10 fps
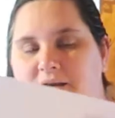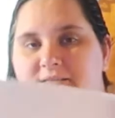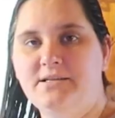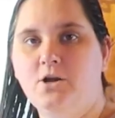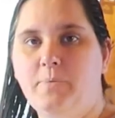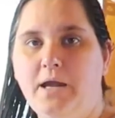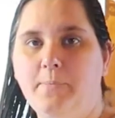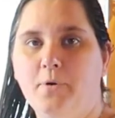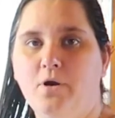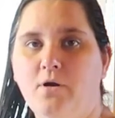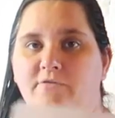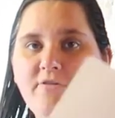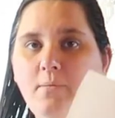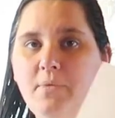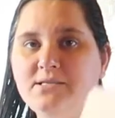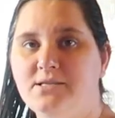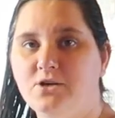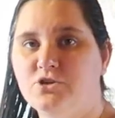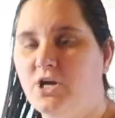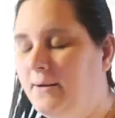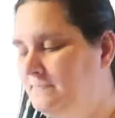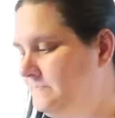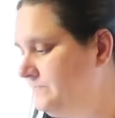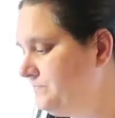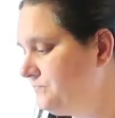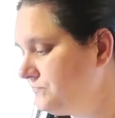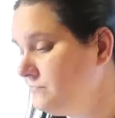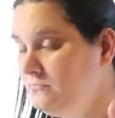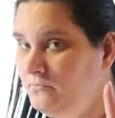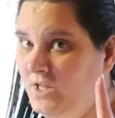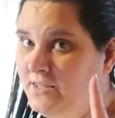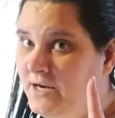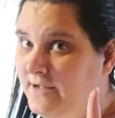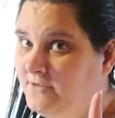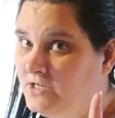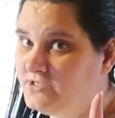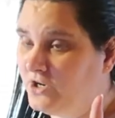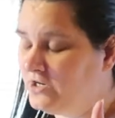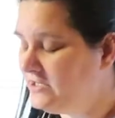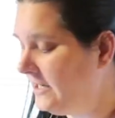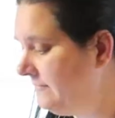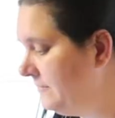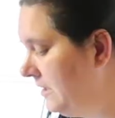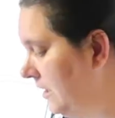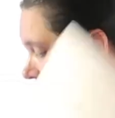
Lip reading: my sticker paper from my sticker shop that I have not started yet.